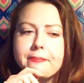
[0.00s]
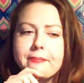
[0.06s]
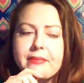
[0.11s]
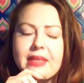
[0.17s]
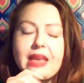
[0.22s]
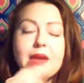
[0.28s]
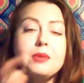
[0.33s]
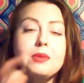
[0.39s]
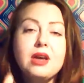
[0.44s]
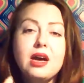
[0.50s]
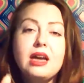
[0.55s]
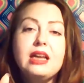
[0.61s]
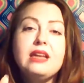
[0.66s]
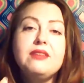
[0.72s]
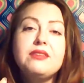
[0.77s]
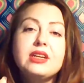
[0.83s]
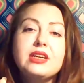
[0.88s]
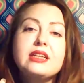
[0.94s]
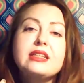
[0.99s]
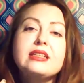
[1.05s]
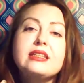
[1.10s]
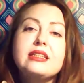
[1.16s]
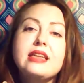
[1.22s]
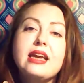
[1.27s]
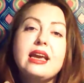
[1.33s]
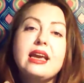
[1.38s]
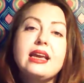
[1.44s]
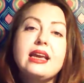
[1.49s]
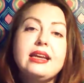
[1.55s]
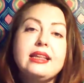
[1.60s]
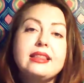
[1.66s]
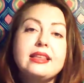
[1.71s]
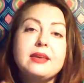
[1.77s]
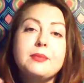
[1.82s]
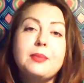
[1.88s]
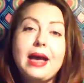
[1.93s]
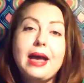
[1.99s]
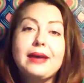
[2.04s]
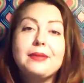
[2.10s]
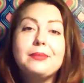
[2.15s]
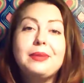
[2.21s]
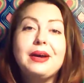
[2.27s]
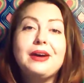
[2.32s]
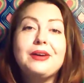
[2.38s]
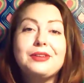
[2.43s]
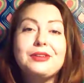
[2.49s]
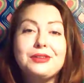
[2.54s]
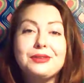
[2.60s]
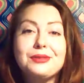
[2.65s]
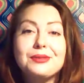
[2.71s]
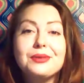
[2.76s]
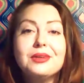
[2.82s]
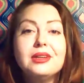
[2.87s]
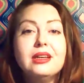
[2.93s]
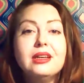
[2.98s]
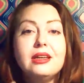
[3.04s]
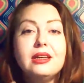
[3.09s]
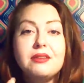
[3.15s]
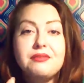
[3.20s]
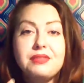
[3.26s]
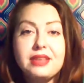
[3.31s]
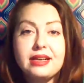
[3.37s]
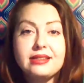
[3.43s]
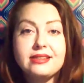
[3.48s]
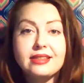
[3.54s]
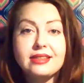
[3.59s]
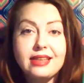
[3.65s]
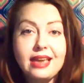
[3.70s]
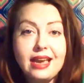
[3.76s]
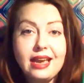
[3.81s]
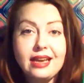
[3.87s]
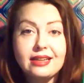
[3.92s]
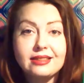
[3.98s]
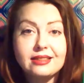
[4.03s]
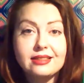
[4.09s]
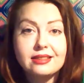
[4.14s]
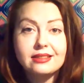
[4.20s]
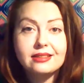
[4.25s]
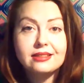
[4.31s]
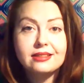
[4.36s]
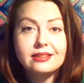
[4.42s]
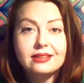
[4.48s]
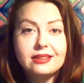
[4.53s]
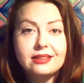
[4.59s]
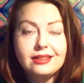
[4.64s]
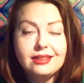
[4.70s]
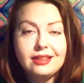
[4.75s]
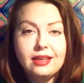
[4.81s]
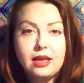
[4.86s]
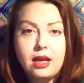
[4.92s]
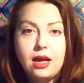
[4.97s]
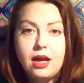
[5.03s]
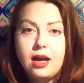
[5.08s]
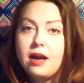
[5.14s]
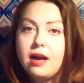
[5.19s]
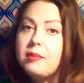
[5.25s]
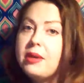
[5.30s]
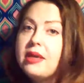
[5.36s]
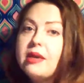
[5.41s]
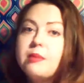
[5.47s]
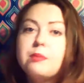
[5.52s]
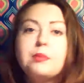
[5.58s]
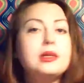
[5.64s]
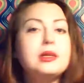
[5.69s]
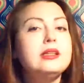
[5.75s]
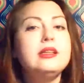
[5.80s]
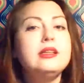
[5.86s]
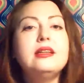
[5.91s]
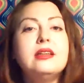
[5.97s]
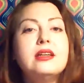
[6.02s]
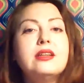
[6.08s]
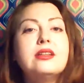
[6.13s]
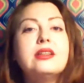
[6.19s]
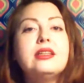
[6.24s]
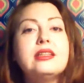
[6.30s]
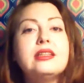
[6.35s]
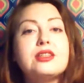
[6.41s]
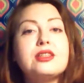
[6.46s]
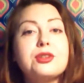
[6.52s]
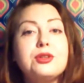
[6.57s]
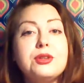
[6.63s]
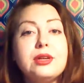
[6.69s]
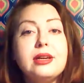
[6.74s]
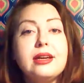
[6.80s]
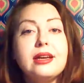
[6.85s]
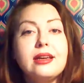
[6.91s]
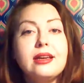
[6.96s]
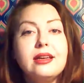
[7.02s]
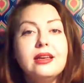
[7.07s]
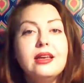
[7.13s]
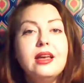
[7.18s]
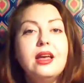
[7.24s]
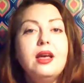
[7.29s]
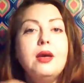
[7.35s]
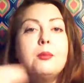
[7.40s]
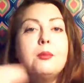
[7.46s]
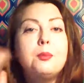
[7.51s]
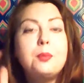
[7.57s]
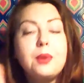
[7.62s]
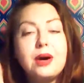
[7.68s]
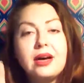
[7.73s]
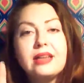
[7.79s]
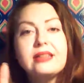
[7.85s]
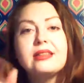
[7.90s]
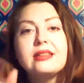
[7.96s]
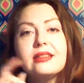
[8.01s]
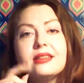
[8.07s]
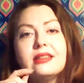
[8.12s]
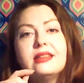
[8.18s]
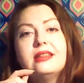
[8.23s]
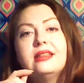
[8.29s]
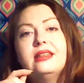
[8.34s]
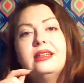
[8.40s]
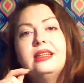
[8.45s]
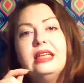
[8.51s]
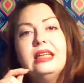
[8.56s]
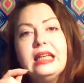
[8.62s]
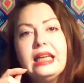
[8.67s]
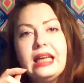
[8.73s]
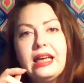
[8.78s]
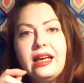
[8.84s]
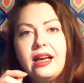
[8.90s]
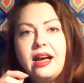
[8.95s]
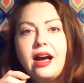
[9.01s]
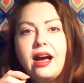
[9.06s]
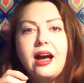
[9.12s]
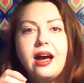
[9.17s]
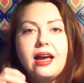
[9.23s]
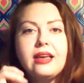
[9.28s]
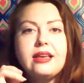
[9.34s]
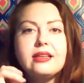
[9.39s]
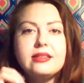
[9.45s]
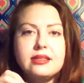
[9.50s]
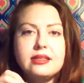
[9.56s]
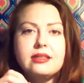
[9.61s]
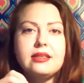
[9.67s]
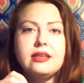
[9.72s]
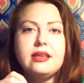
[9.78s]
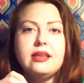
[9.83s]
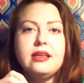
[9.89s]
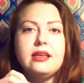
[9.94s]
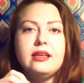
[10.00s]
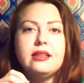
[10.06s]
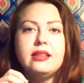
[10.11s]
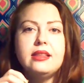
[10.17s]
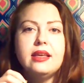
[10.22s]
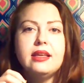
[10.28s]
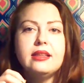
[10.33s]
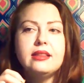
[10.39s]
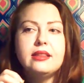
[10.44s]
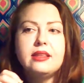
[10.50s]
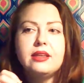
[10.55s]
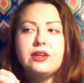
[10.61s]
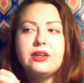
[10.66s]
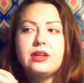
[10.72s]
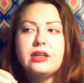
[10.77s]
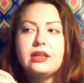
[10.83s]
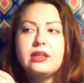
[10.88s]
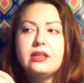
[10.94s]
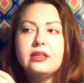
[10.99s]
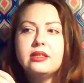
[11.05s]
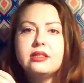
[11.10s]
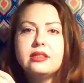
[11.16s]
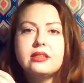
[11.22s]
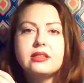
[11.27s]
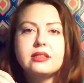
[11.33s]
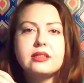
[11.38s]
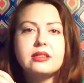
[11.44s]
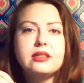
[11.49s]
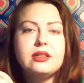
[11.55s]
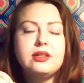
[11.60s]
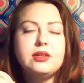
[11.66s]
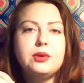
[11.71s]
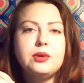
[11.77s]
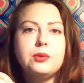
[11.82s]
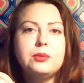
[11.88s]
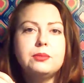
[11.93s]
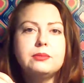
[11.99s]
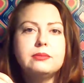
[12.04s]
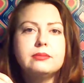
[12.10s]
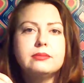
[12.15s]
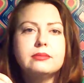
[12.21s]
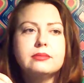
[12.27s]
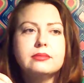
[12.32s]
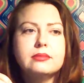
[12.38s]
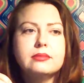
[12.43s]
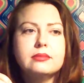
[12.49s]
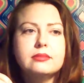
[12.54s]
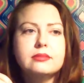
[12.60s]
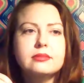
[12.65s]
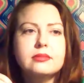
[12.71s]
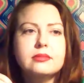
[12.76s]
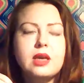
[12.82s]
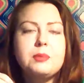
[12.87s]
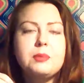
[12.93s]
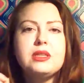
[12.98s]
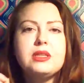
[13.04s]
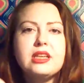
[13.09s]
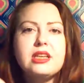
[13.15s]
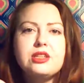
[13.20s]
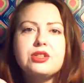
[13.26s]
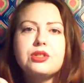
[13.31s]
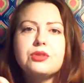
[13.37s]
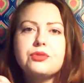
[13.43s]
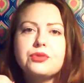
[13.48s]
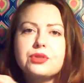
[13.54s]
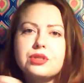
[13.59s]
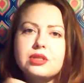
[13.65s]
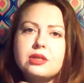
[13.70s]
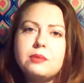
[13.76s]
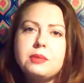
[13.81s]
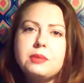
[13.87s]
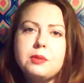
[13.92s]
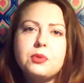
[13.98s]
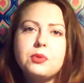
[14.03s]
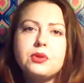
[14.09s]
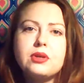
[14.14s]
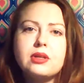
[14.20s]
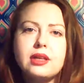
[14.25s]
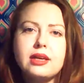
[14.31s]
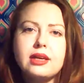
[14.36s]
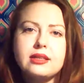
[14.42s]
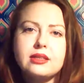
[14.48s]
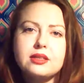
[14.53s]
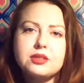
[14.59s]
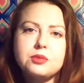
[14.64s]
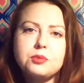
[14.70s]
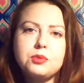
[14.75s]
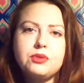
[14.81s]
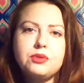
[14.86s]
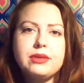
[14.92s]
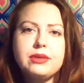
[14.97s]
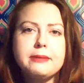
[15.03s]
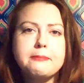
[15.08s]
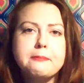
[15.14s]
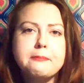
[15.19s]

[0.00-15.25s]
I'm not even going to say anything bad about you if that's the case. I may completely and utterly disagree, but I can see that there is, a potential for some people to like this movie.